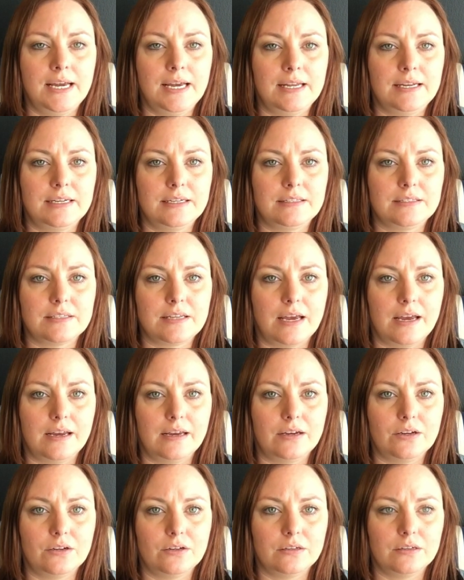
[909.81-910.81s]
And it's
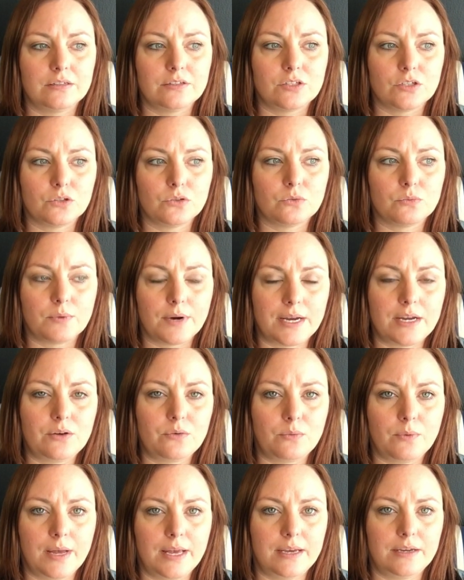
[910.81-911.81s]
a
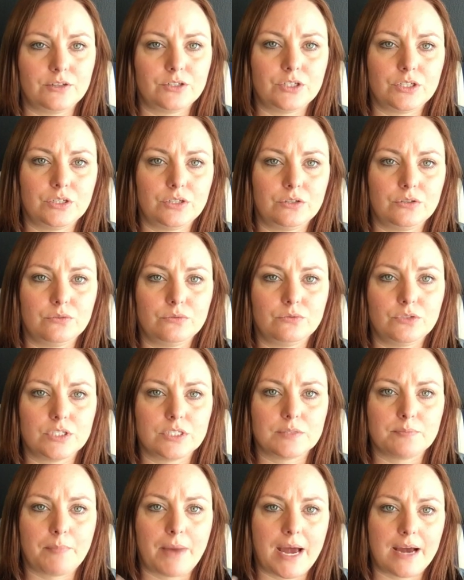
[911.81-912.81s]
great way to
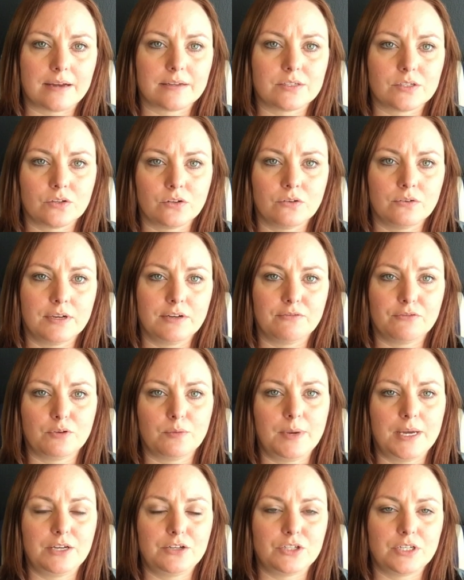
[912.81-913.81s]
just pass along
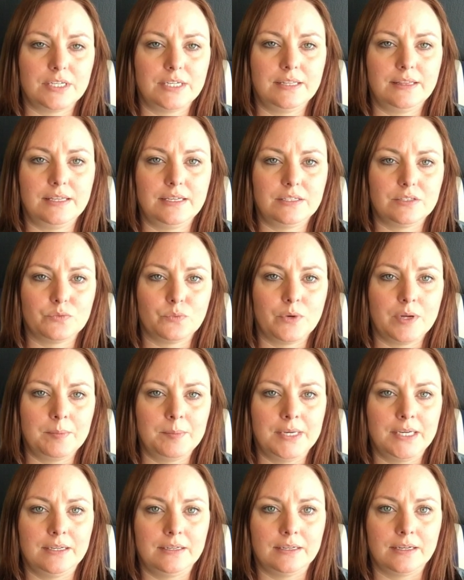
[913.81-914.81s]
information. And these
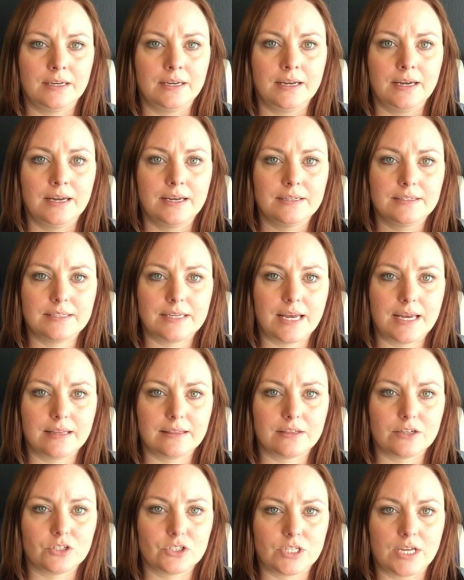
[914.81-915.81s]
women
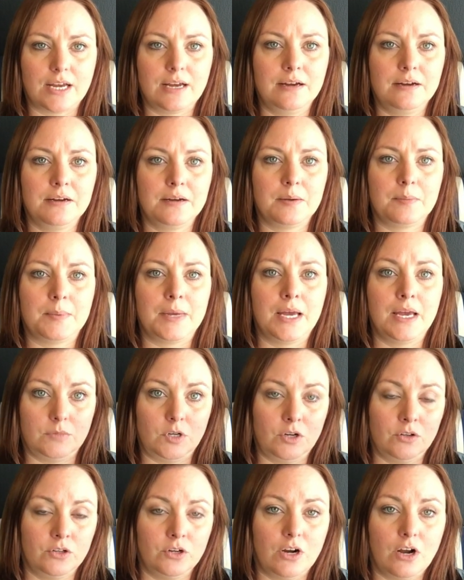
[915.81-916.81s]
take their time
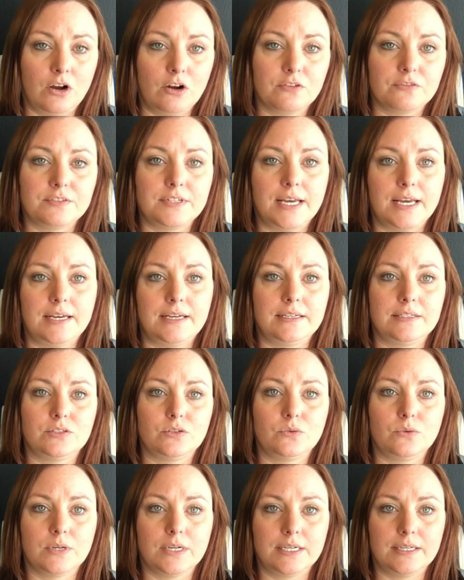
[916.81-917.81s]
on their off days
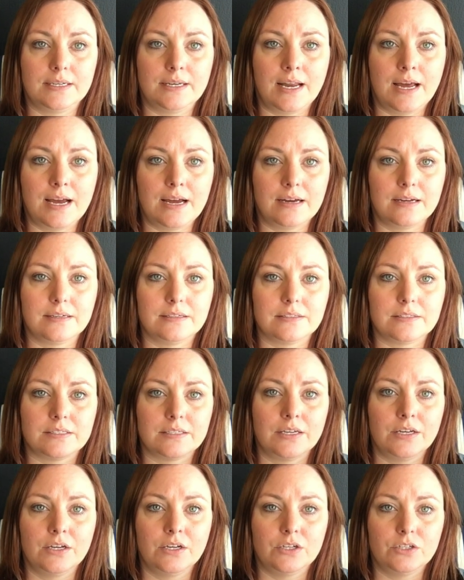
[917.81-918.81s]
or at night
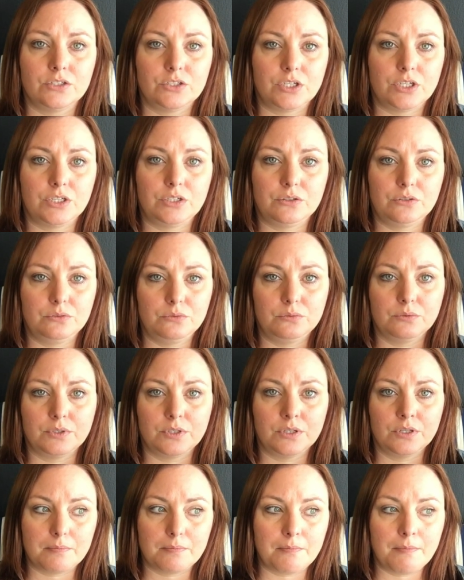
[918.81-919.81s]
to
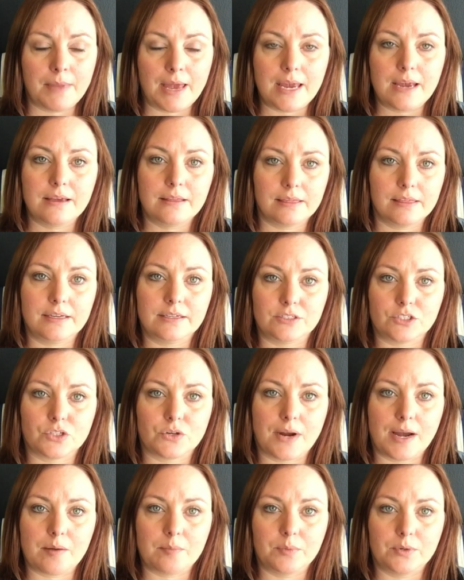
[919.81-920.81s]
make these
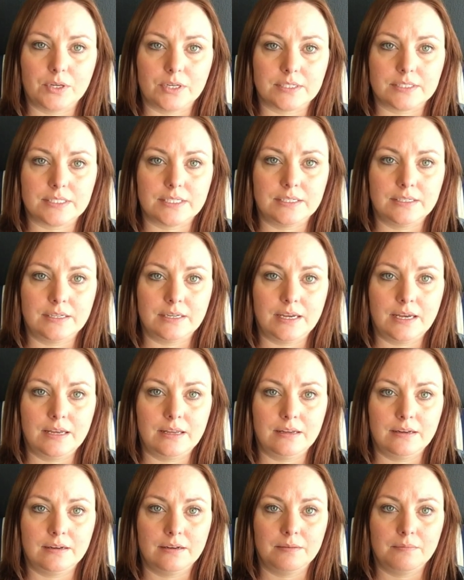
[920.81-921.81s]
scrapbooks
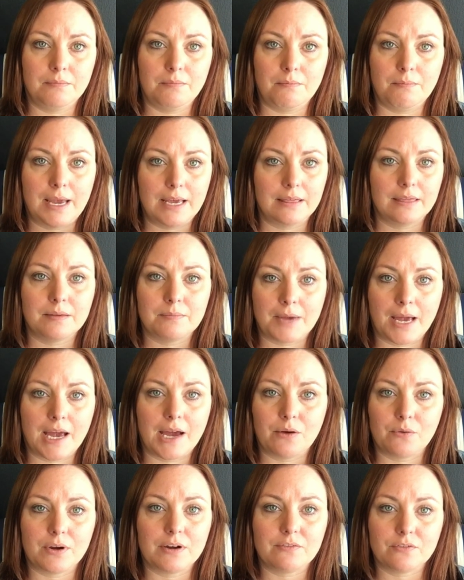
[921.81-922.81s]
and make them
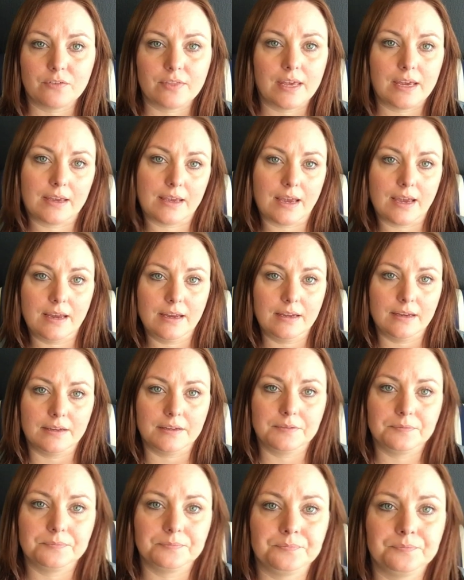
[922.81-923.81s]
however they
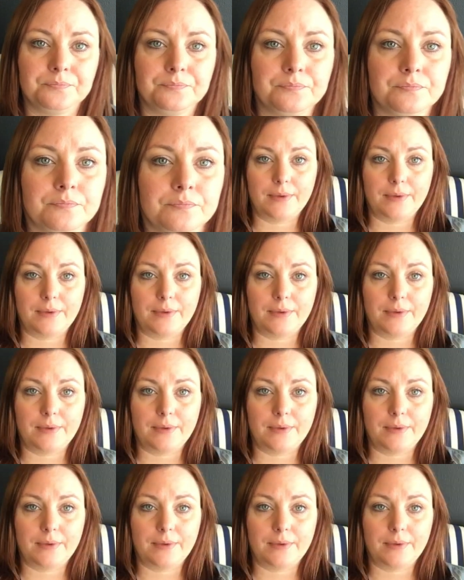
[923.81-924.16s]
can.